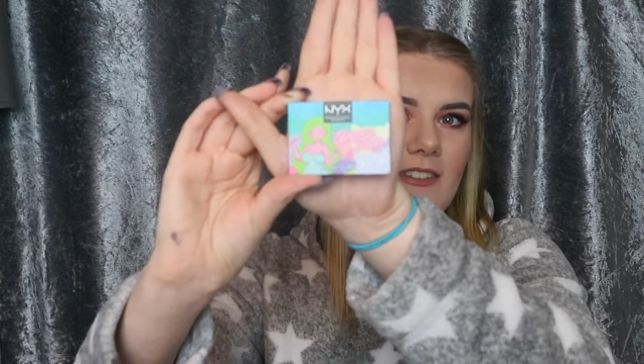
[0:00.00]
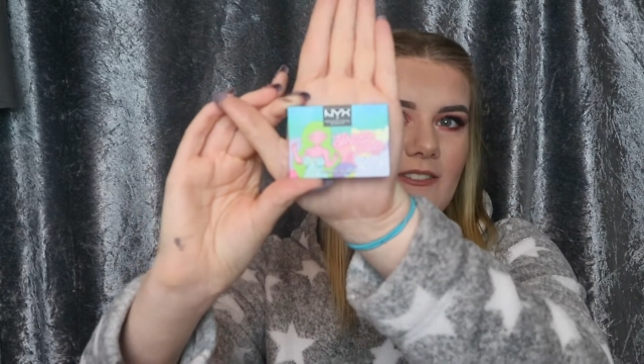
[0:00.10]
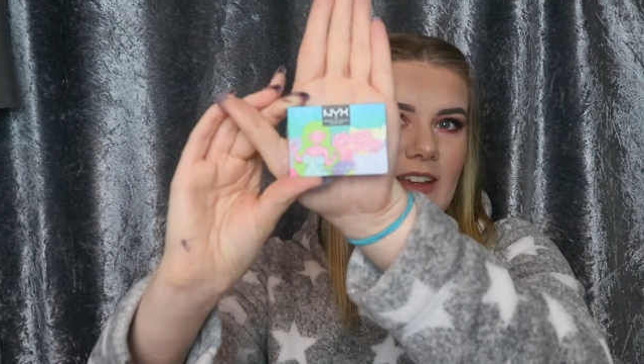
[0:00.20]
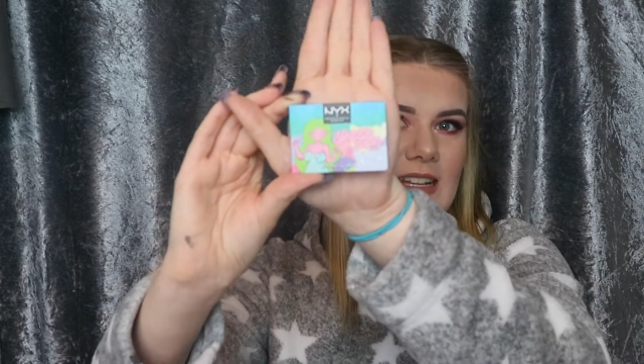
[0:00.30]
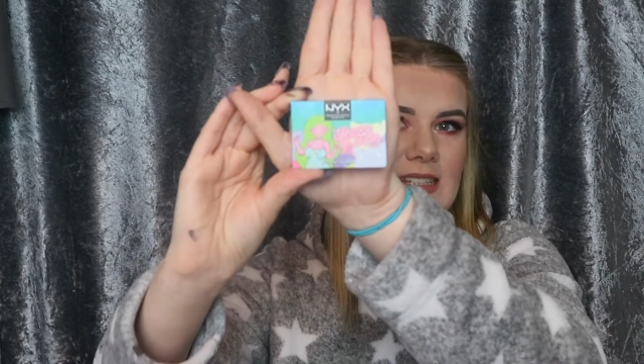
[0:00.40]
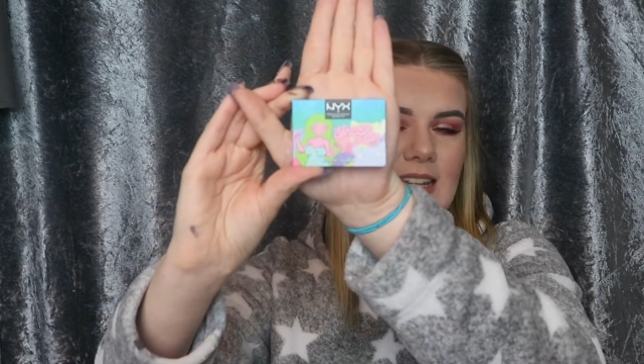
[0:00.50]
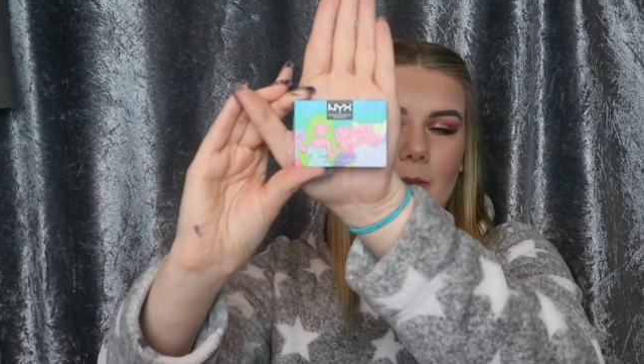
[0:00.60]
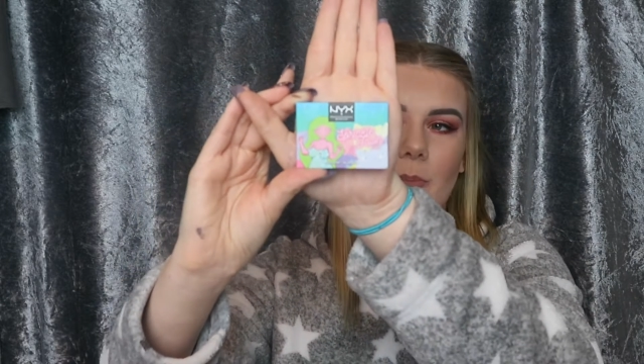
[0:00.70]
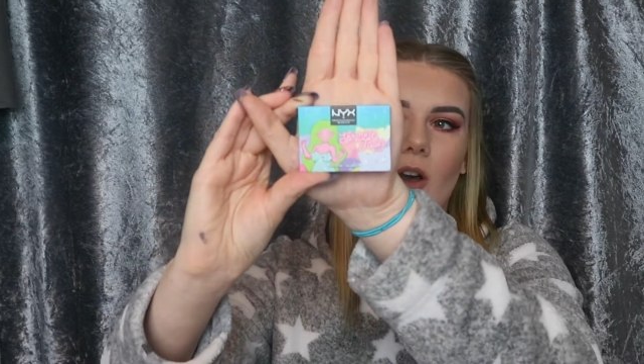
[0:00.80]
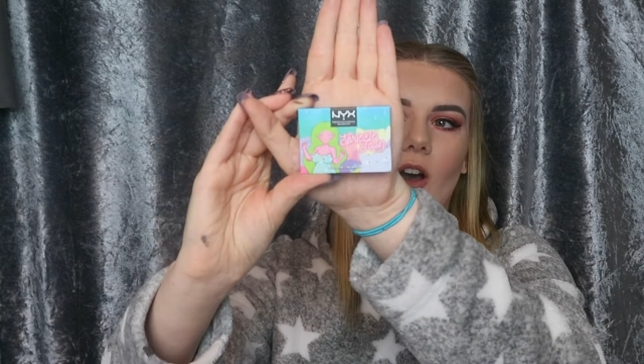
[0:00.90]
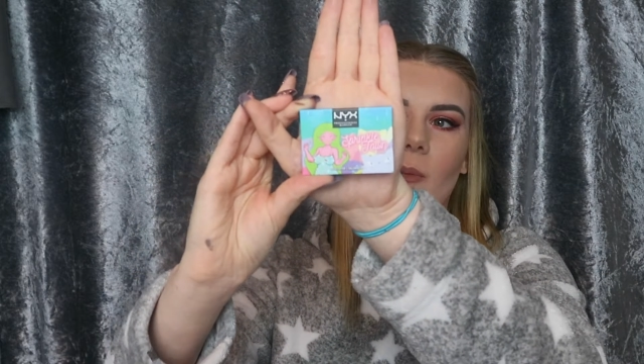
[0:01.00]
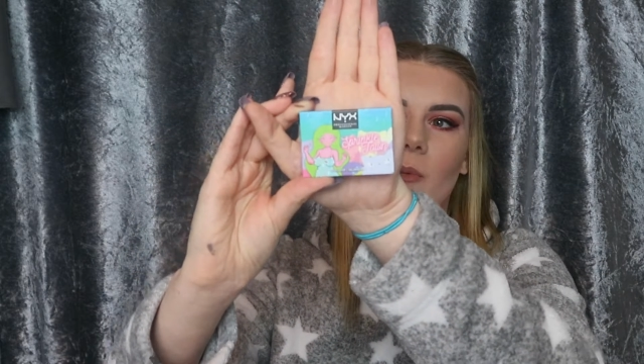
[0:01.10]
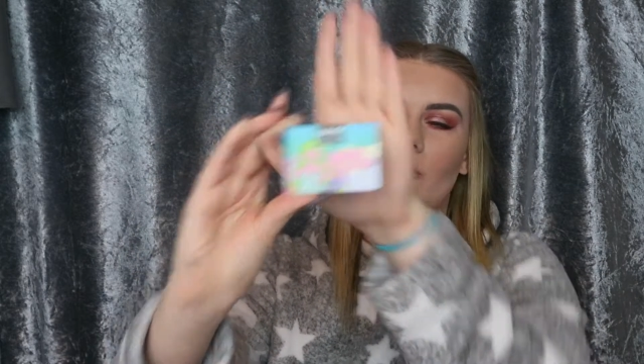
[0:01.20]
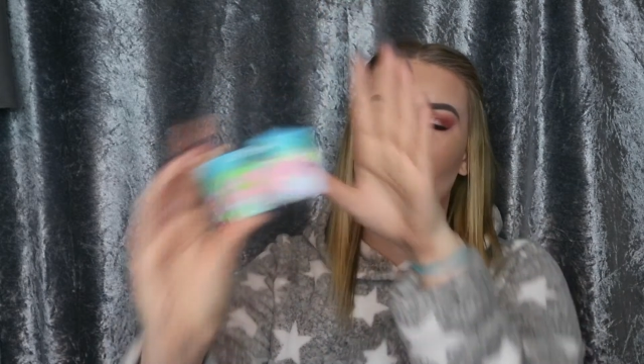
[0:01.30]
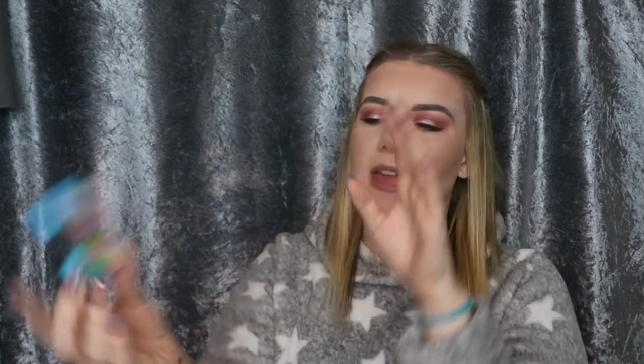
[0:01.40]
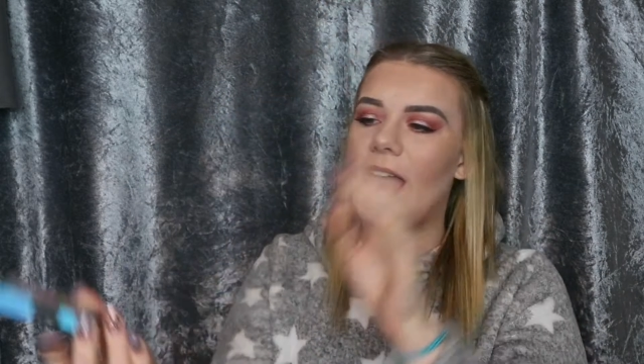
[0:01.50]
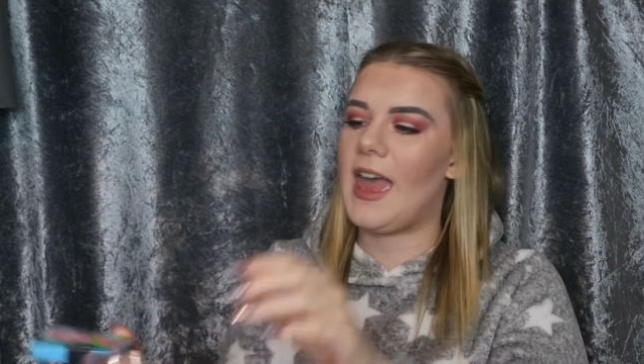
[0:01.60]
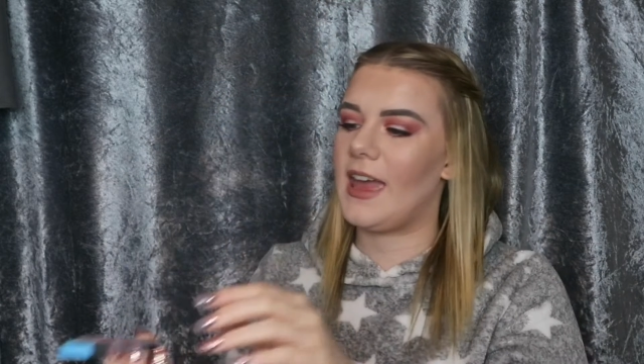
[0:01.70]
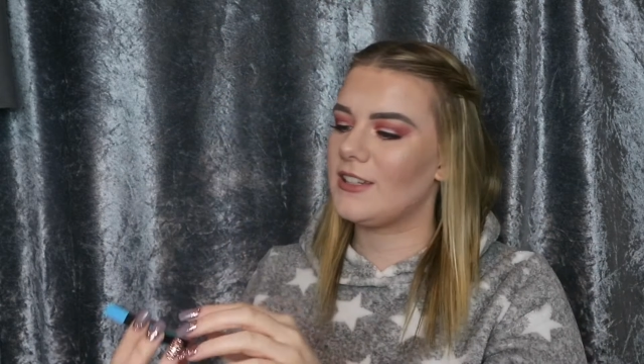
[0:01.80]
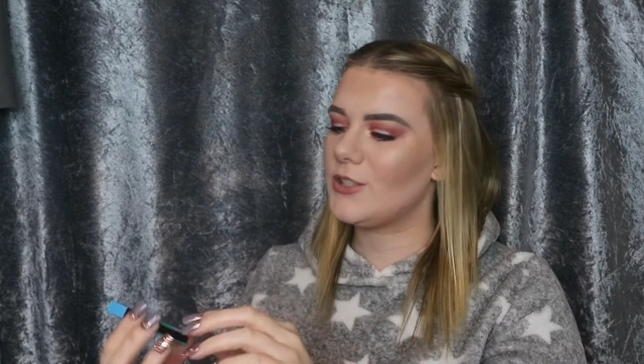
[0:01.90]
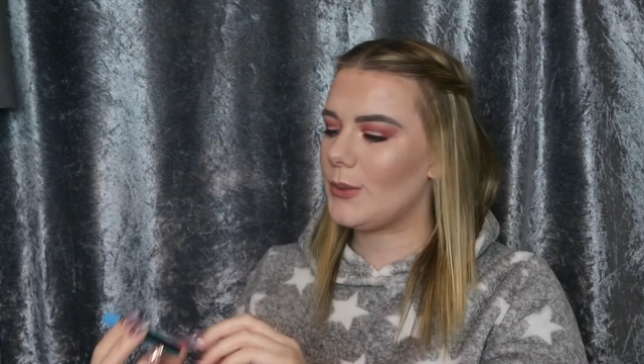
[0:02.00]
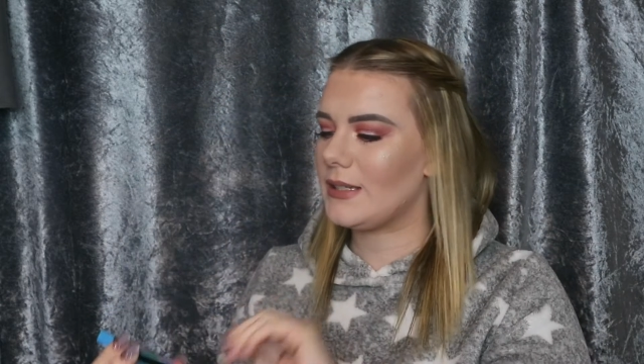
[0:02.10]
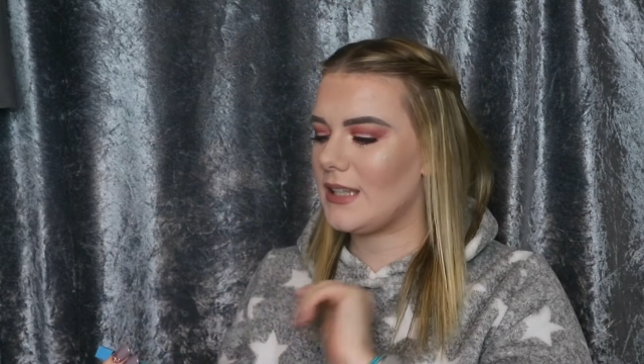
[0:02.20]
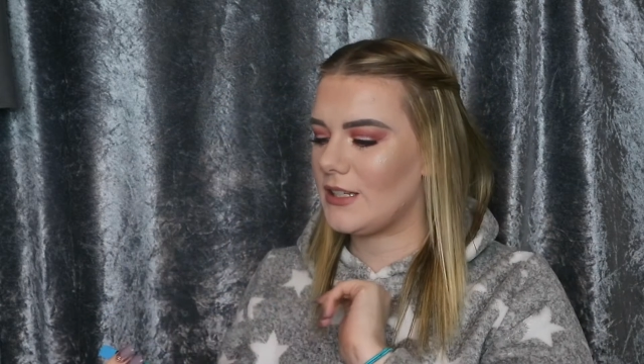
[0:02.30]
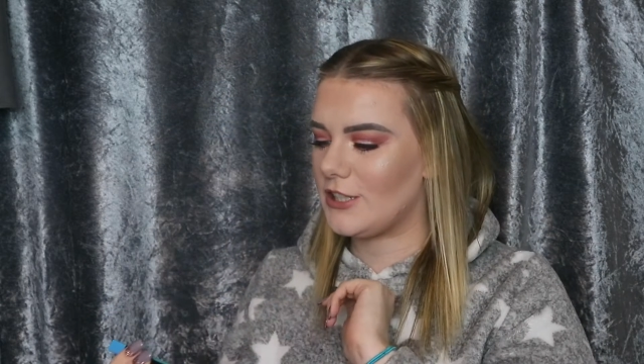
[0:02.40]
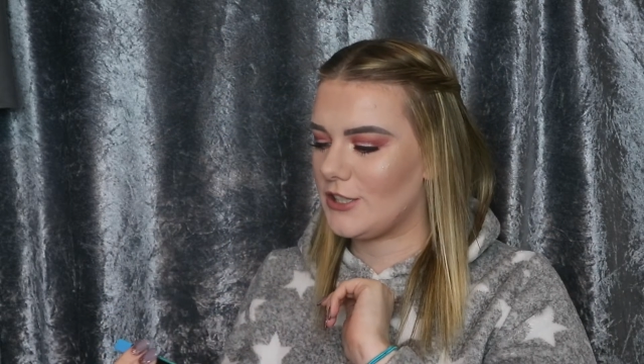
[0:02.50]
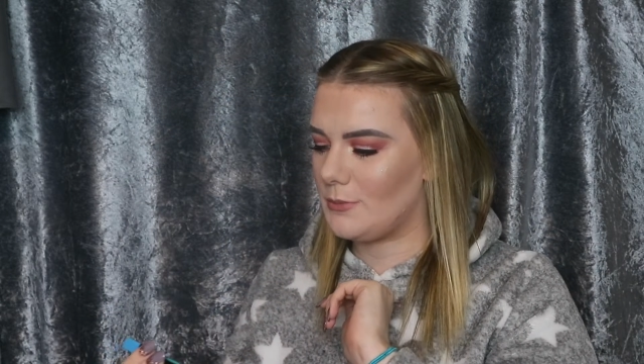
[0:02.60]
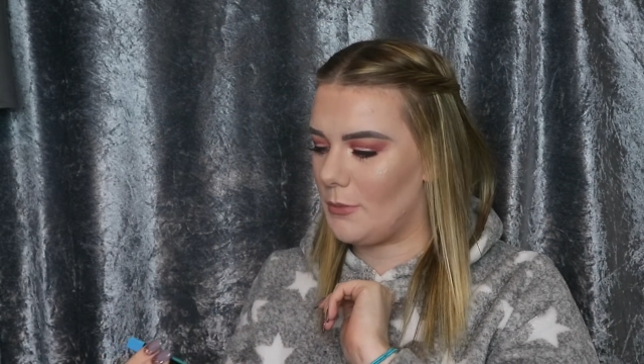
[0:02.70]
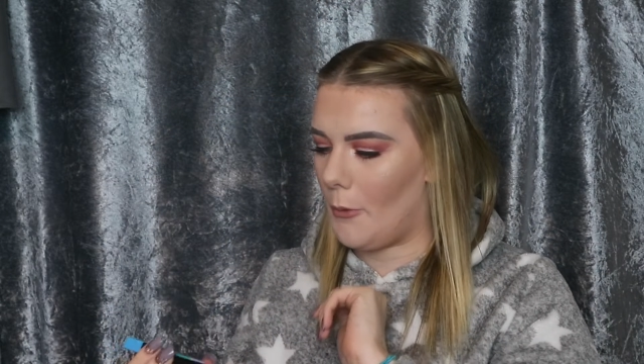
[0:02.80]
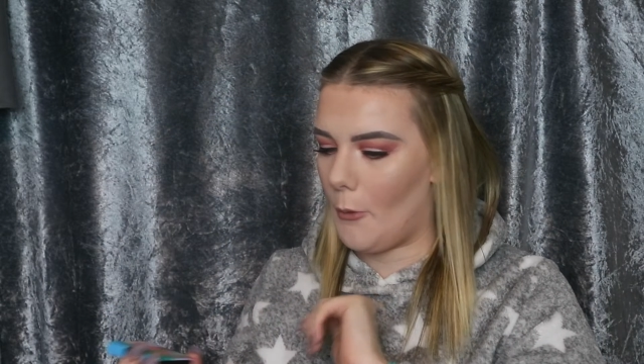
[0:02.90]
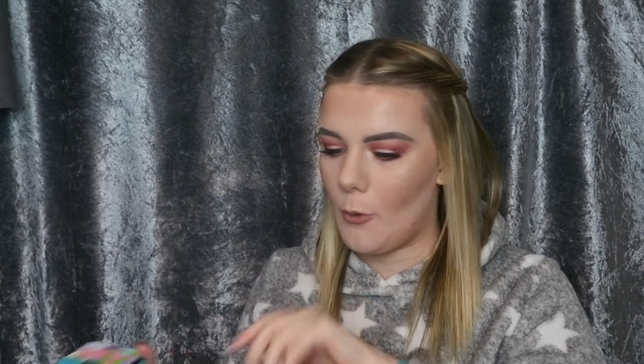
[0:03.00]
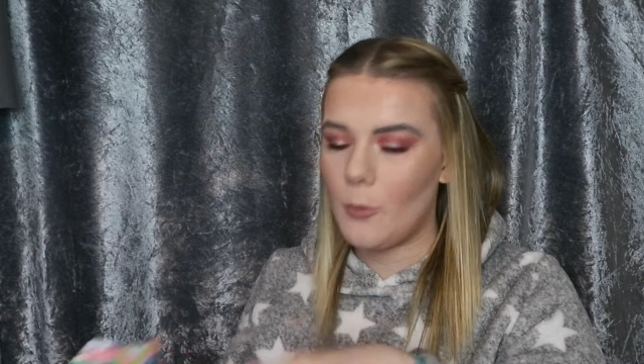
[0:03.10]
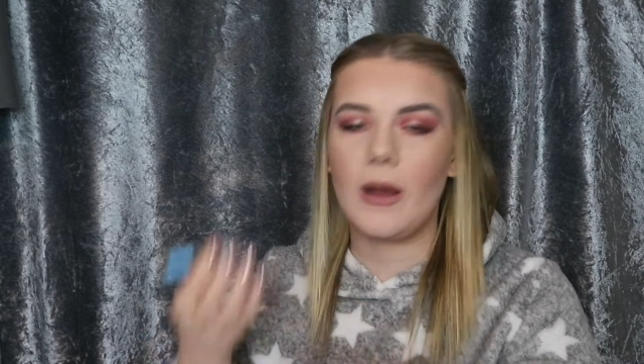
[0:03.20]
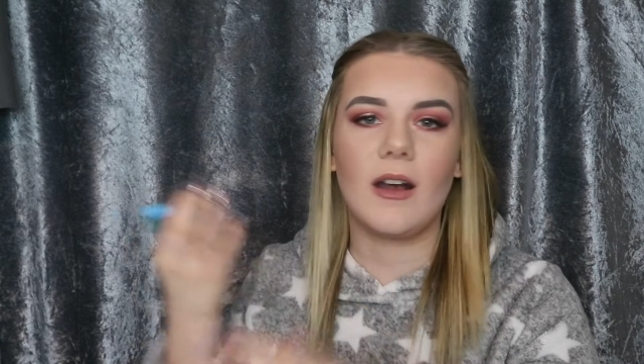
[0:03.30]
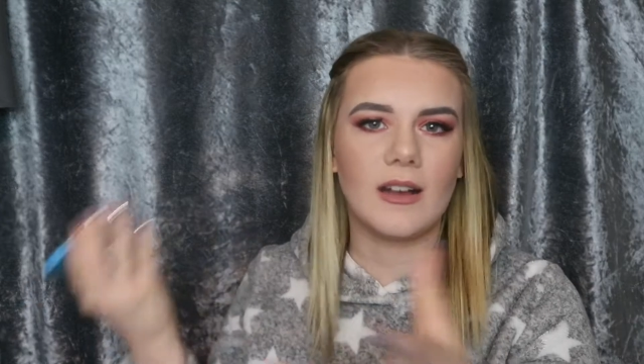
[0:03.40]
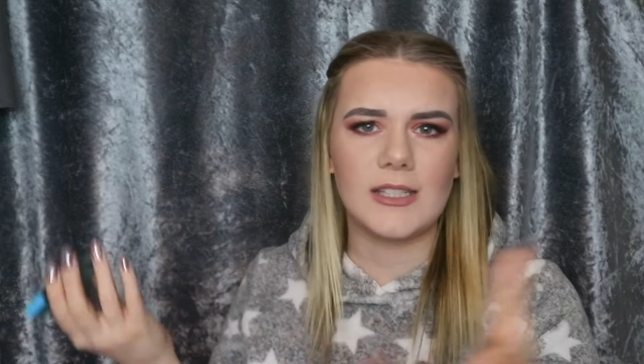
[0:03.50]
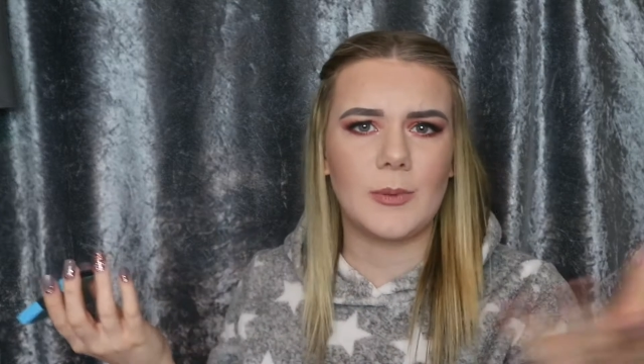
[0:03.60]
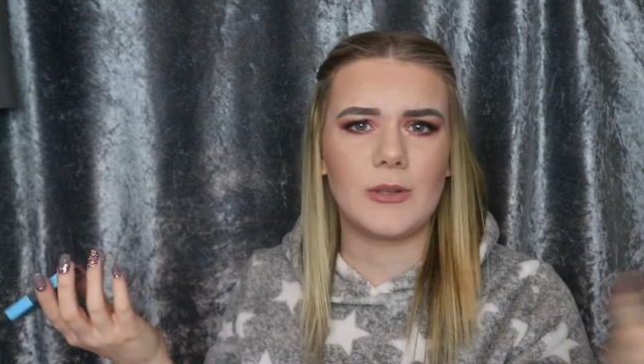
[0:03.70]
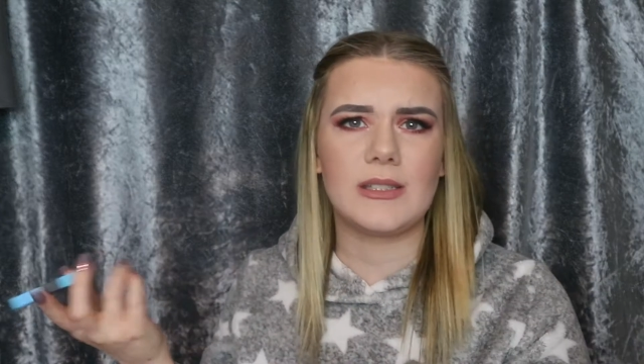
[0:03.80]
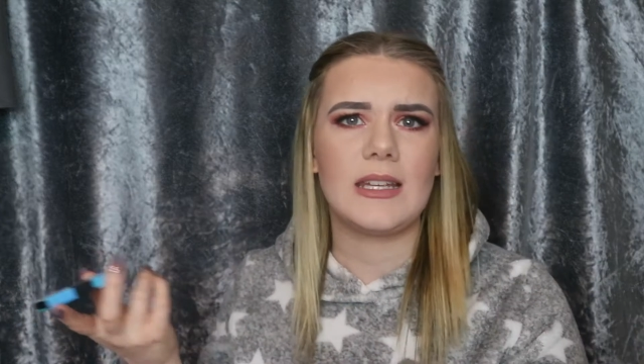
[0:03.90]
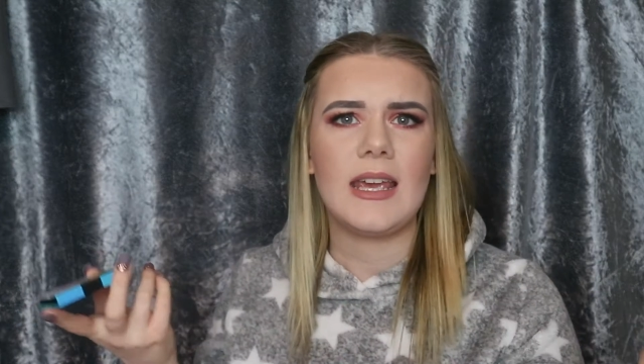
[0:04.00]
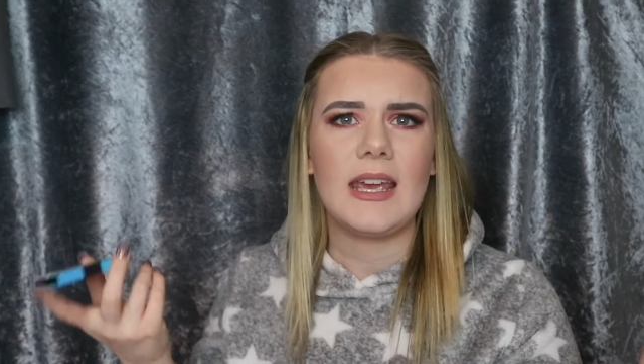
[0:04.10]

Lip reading: It fits in the palm of my hand, so it's small, but I suppose